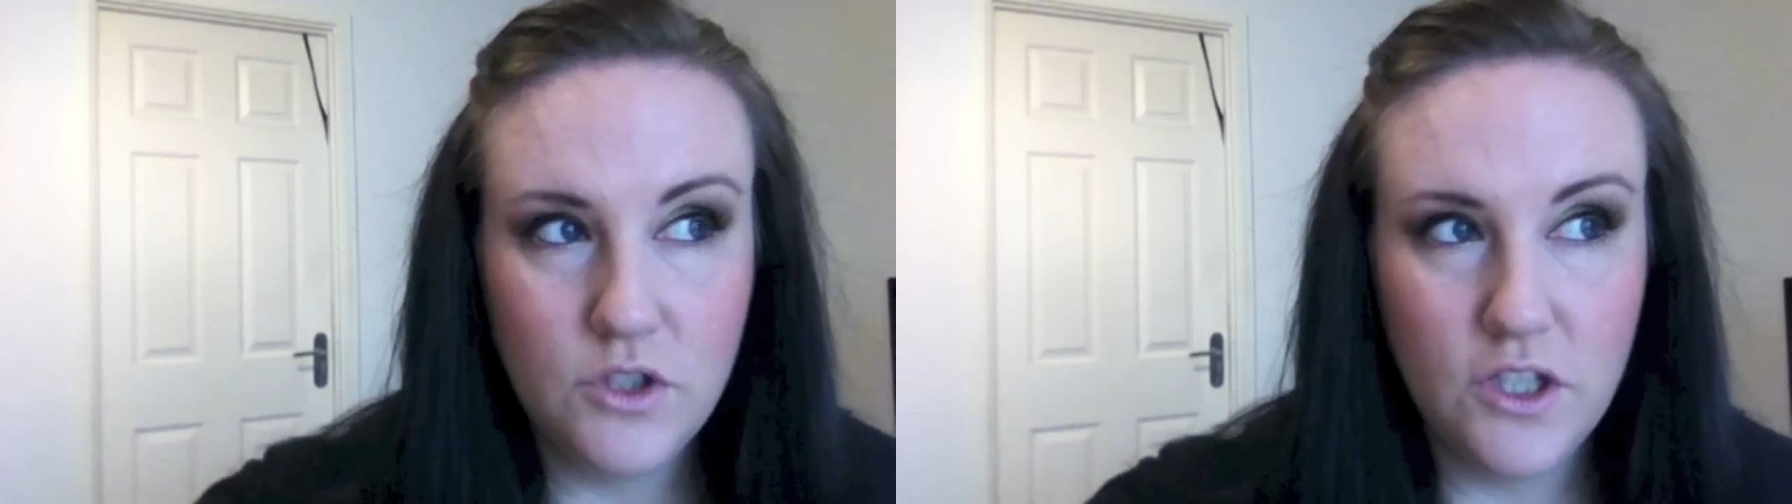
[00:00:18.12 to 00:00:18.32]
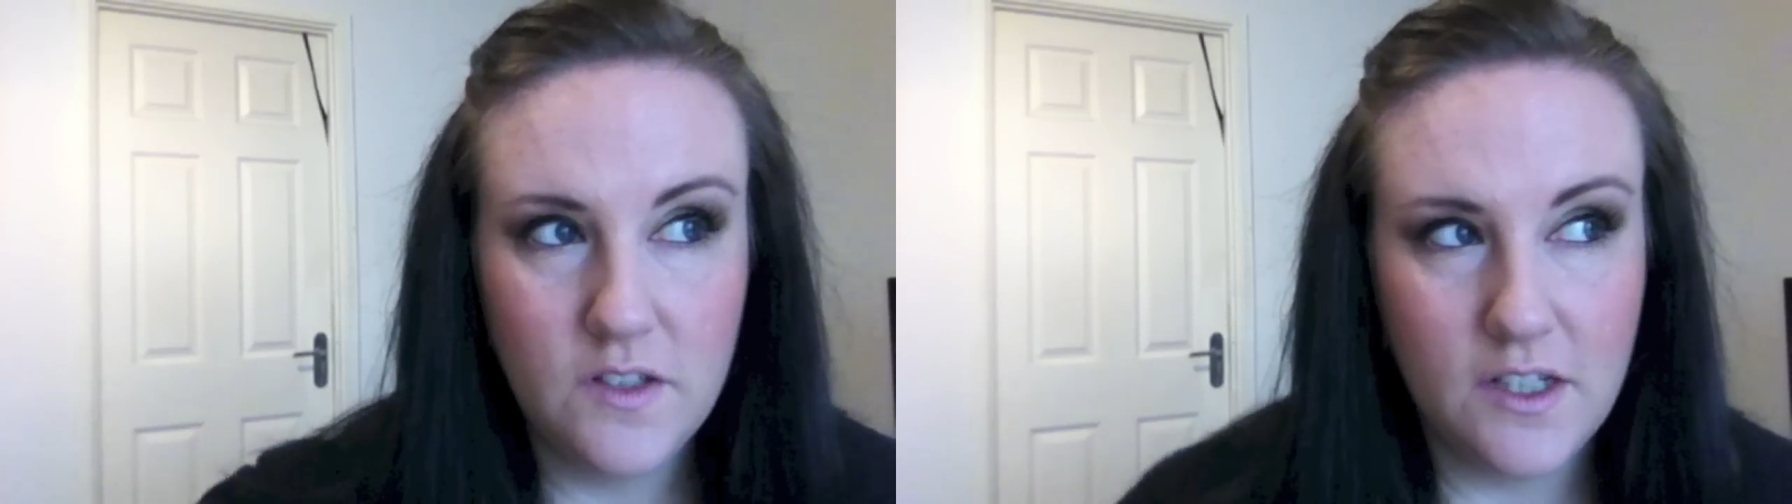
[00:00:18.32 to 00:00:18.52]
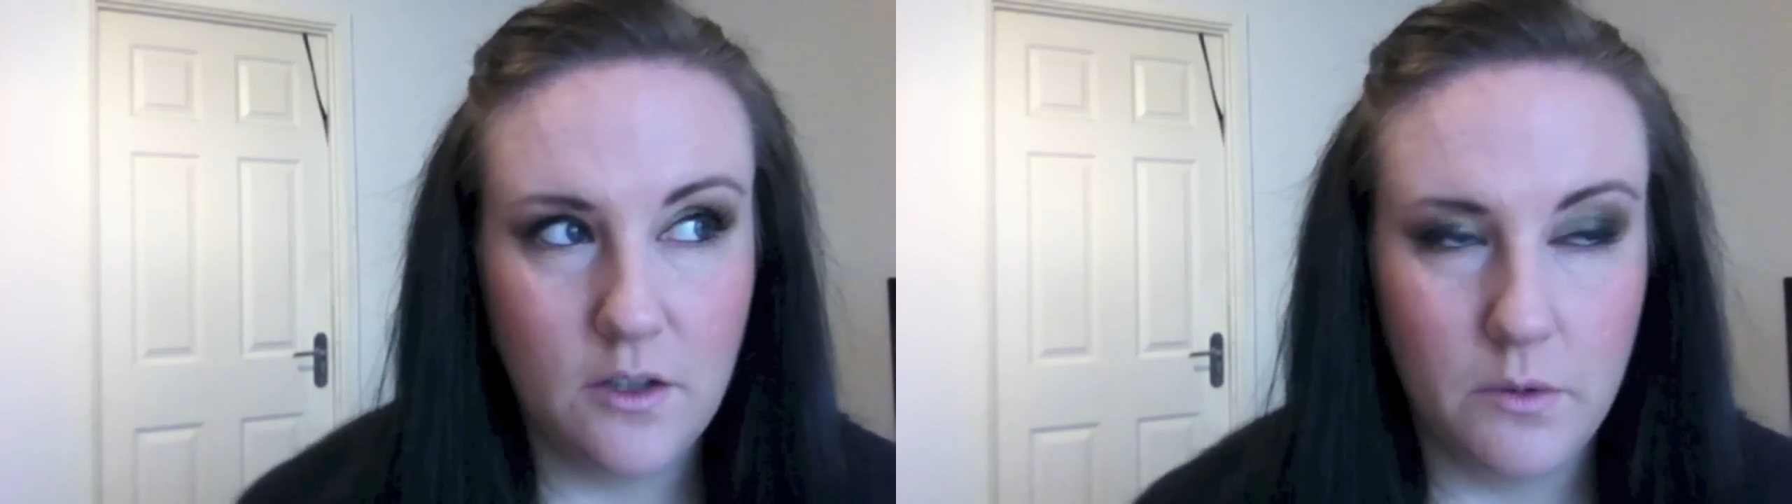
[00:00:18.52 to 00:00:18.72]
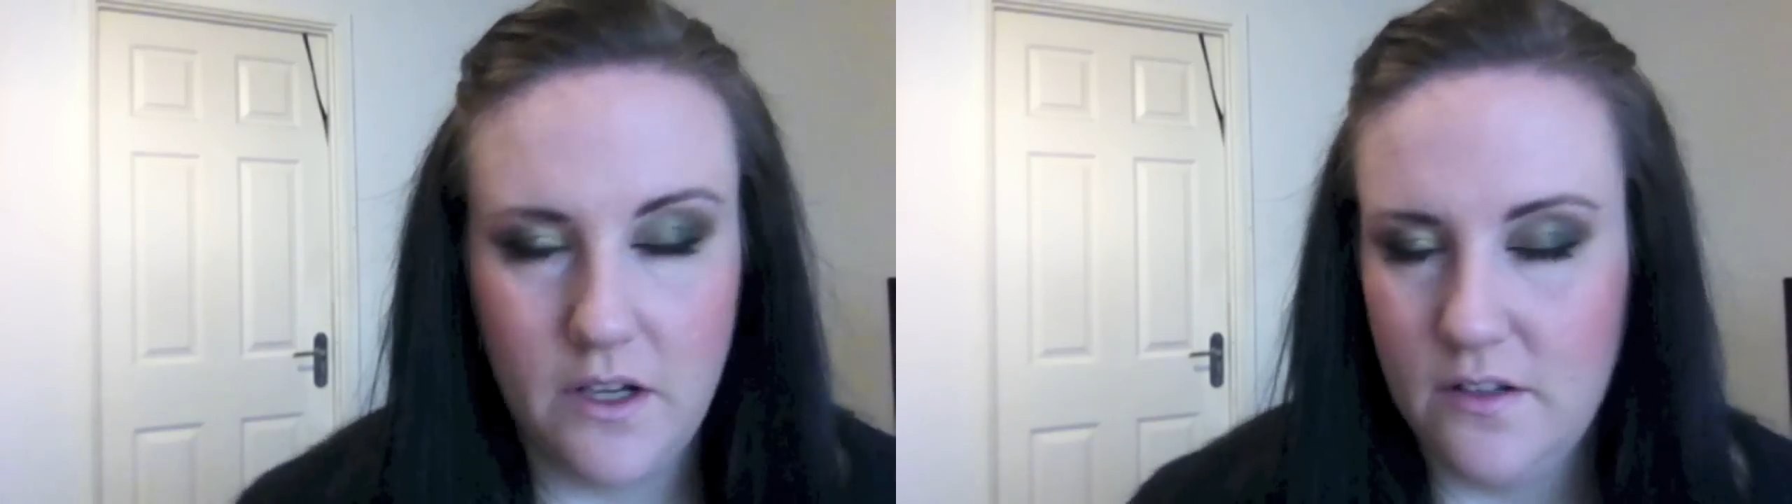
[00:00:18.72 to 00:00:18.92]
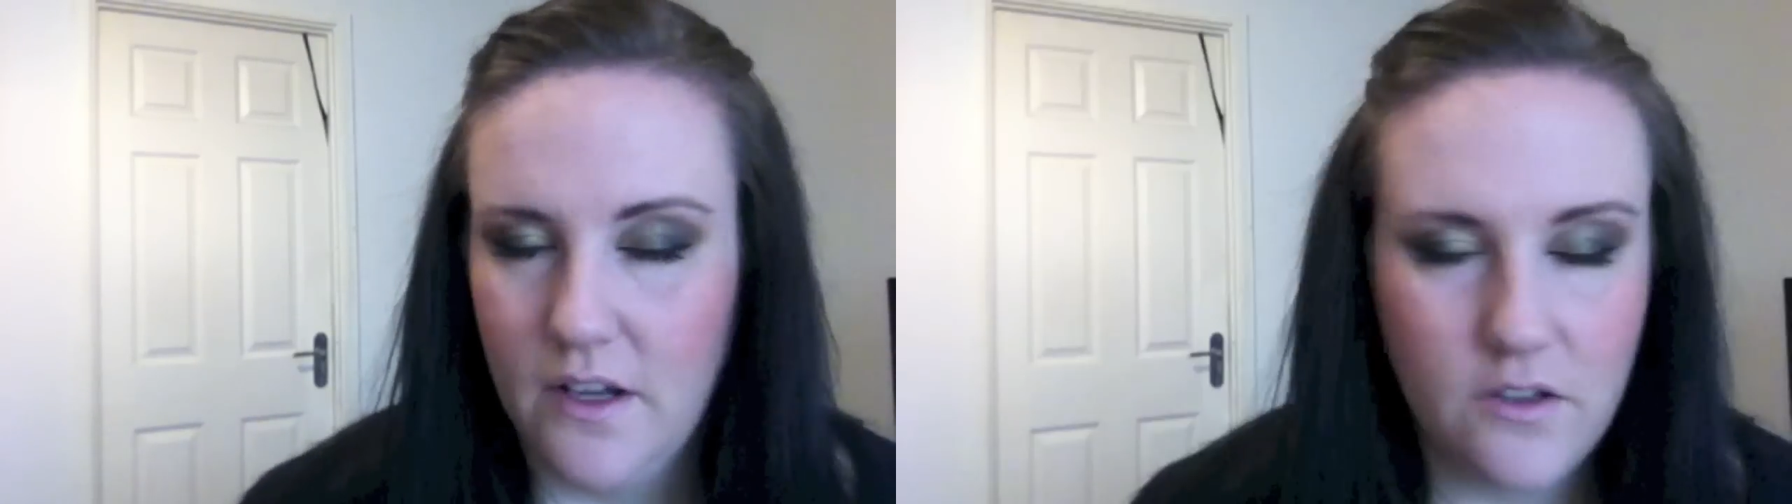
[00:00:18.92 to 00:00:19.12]
Just a little
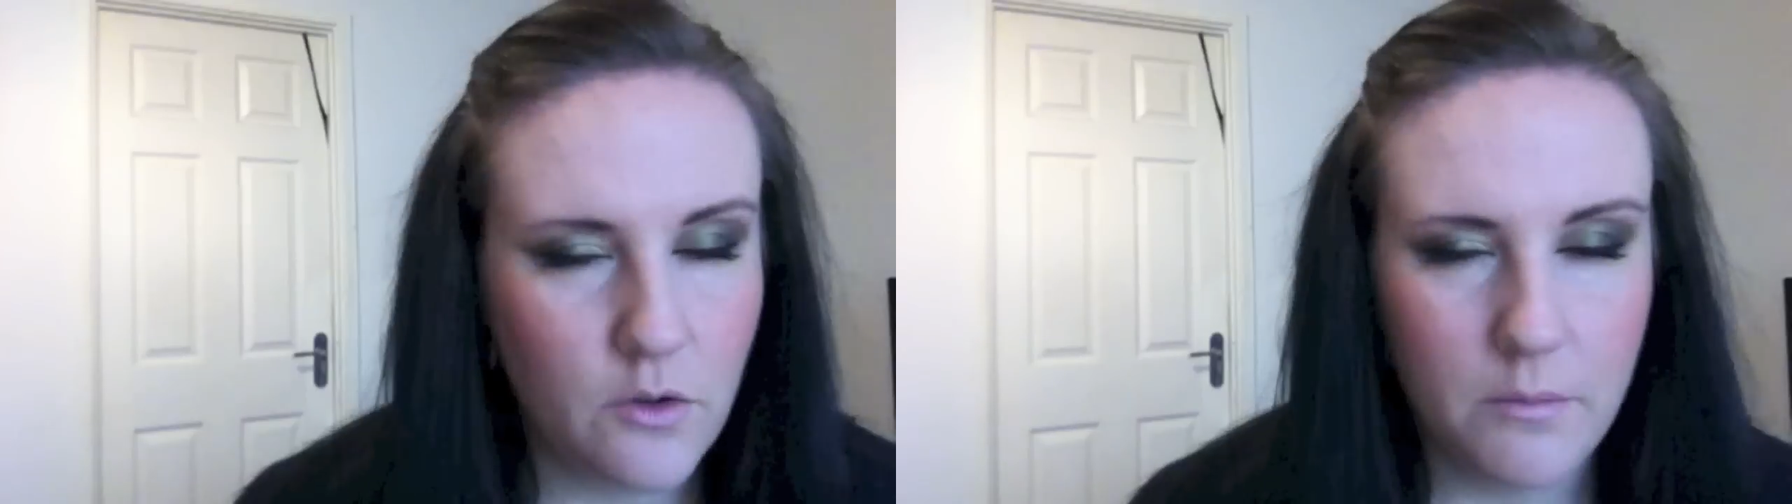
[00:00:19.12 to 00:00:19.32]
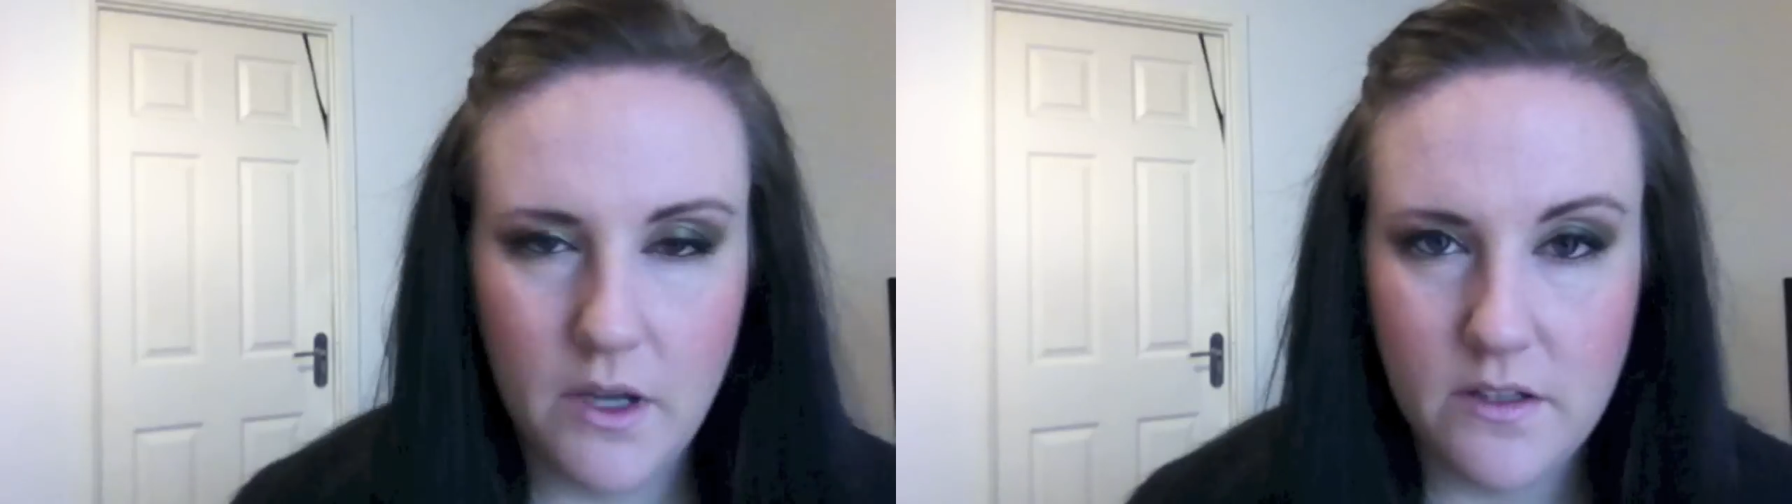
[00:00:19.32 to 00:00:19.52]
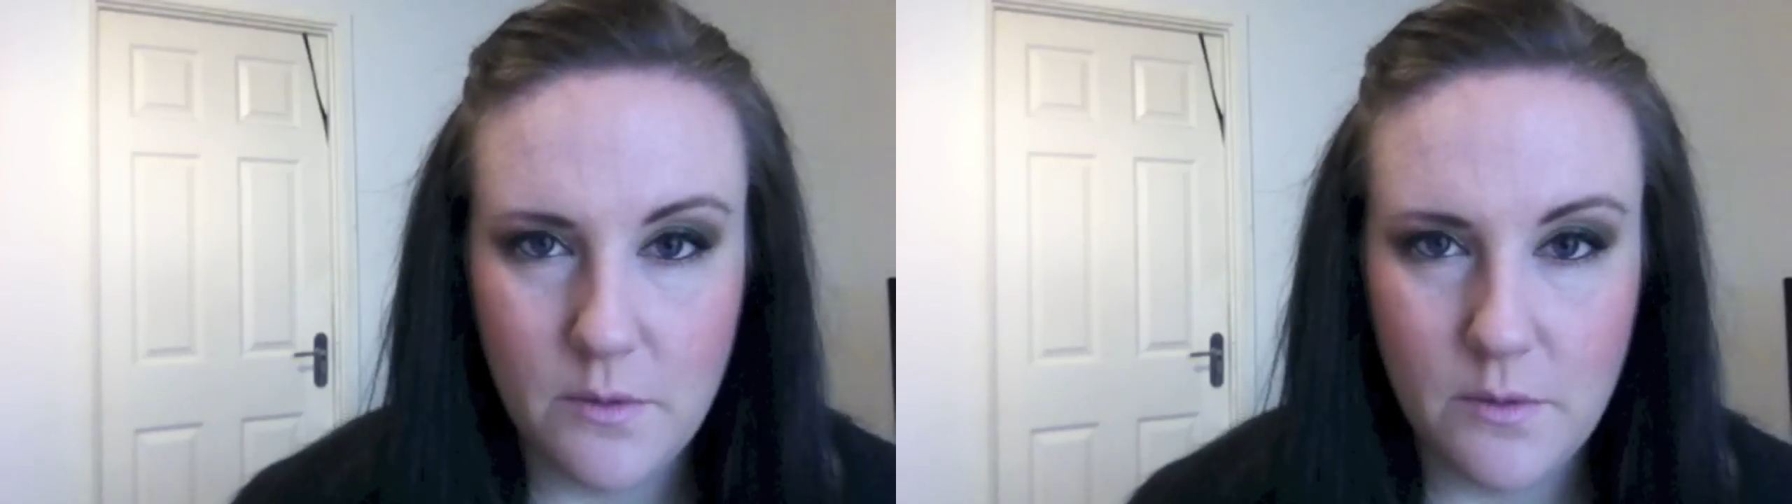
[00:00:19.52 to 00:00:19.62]
word, as I do on most